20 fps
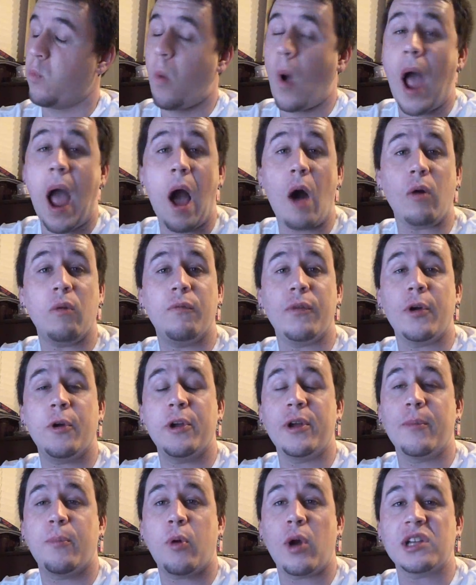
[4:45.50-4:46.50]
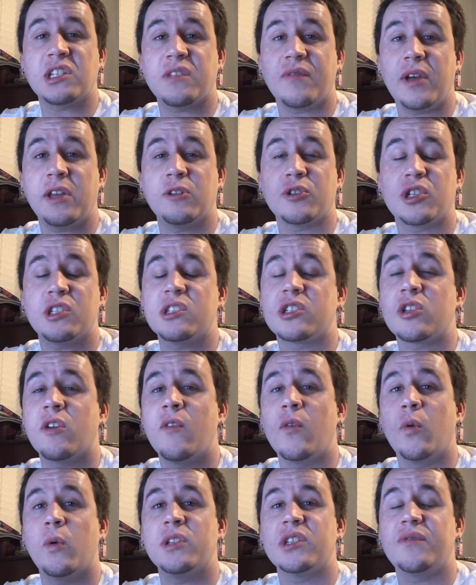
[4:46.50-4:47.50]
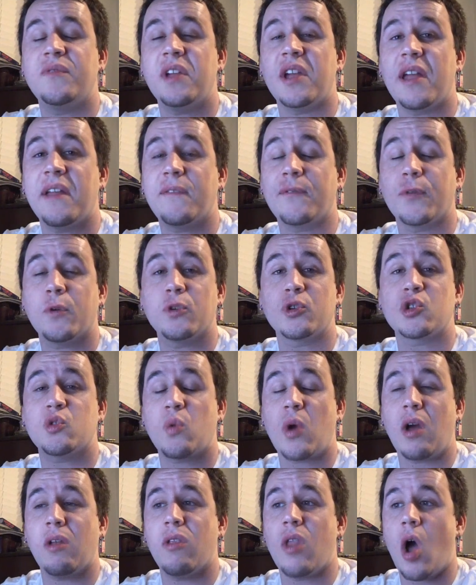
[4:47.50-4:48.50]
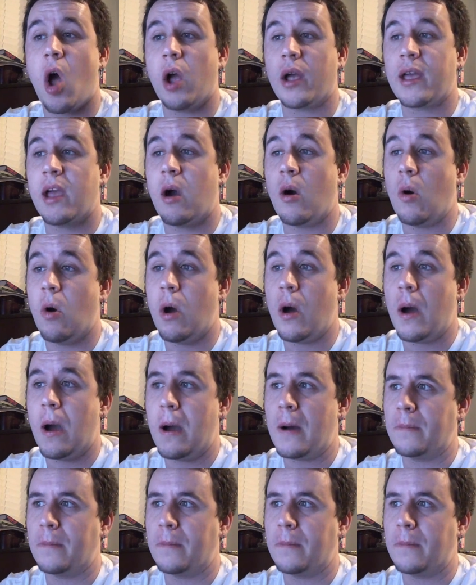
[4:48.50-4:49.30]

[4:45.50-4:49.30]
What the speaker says: Wow, very impressive. Anderson Silva wins via a first-round knockout.